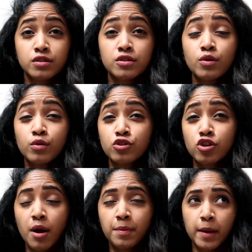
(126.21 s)
So don't
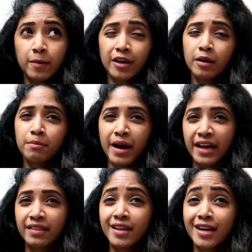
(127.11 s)
shop keeping in
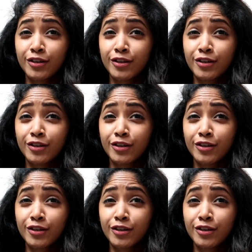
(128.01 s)
mind